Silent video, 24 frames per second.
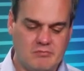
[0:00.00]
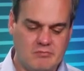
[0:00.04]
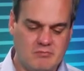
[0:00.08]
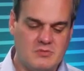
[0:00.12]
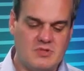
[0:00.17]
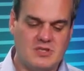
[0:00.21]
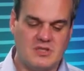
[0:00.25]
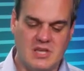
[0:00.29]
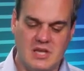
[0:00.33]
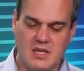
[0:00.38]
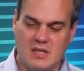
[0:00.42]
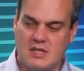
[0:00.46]

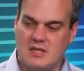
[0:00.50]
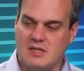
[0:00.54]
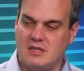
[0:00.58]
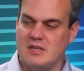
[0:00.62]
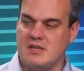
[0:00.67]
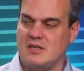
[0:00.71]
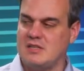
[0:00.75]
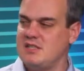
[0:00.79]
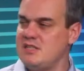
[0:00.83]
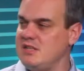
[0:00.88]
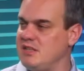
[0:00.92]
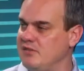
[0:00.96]
send and
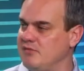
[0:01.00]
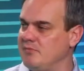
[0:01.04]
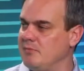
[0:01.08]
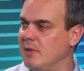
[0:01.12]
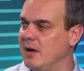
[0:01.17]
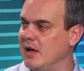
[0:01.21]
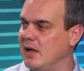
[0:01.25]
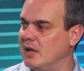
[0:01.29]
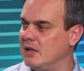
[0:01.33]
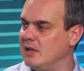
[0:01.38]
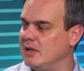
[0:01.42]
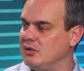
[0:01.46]
receive
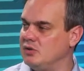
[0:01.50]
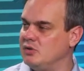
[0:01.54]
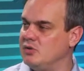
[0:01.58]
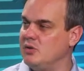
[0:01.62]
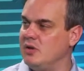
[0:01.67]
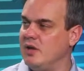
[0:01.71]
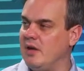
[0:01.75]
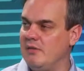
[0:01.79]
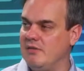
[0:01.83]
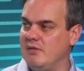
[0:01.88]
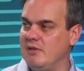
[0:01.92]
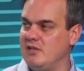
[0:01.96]
mail and do
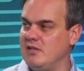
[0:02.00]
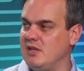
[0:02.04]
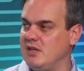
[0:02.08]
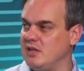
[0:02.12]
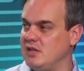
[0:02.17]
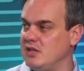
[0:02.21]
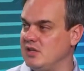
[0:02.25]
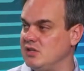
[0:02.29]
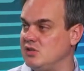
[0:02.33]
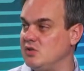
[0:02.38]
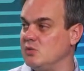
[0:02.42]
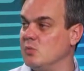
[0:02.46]
everything
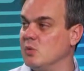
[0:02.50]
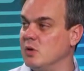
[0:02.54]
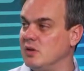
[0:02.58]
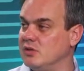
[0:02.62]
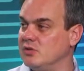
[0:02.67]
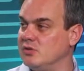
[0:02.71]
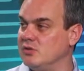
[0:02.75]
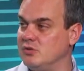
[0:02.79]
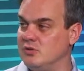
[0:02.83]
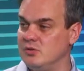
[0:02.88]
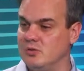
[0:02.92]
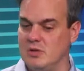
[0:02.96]
that you want
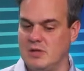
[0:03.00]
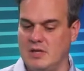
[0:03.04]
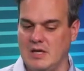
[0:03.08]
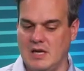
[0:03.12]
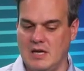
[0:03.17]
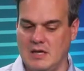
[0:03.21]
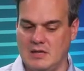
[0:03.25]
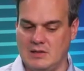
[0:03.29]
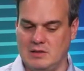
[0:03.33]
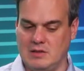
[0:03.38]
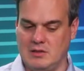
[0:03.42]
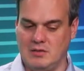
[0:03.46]
to do in
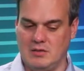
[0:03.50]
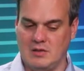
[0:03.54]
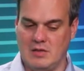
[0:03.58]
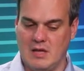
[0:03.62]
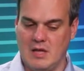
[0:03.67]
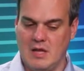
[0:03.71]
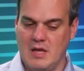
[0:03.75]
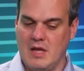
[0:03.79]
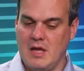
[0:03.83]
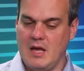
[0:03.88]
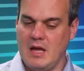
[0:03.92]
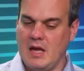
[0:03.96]
Outlook.
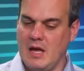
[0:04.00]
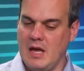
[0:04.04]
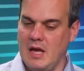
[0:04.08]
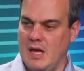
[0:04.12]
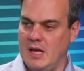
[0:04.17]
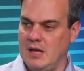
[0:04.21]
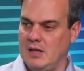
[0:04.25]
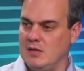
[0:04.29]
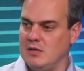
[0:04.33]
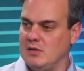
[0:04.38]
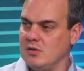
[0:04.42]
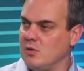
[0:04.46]

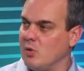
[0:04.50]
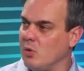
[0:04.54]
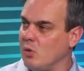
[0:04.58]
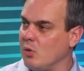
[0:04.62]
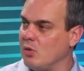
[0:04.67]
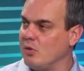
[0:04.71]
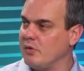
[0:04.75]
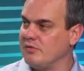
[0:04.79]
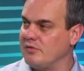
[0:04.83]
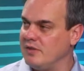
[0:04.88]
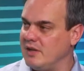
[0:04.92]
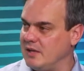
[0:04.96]
And
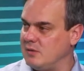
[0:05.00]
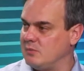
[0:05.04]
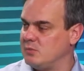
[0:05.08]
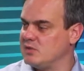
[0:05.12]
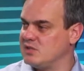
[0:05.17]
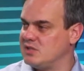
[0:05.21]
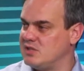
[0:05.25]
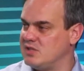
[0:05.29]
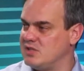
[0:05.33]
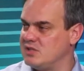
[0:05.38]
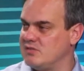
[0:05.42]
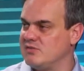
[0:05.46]
all of that
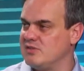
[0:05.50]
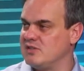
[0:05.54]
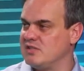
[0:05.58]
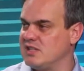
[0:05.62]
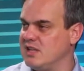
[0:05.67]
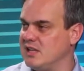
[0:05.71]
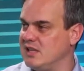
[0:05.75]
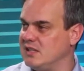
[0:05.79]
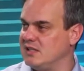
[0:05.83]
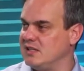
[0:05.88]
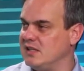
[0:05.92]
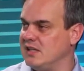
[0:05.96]
was just
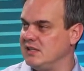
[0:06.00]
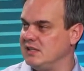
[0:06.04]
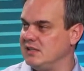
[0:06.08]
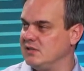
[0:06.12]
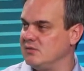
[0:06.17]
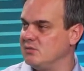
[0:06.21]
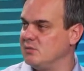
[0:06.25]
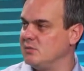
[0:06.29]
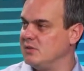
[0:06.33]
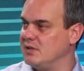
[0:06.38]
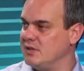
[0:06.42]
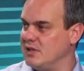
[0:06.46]

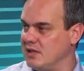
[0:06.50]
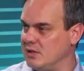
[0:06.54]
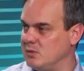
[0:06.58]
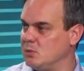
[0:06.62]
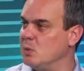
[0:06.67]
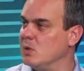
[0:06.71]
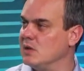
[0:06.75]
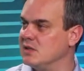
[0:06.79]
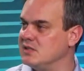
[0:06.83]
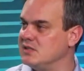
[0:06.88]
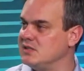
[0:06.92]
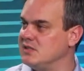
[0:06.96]
facilitated with that
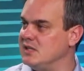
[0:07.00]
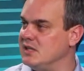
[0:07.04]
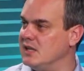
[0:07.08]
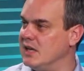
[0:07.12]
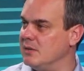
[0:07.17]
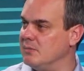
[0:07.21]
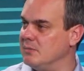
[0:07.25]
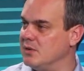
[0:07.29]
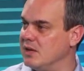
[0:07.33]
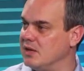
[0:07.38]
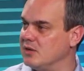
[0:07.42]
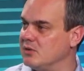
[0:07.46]
one
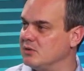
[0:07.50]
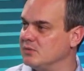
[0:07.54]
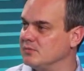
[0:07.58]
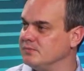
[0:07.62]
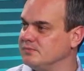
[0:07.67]
CNAME record.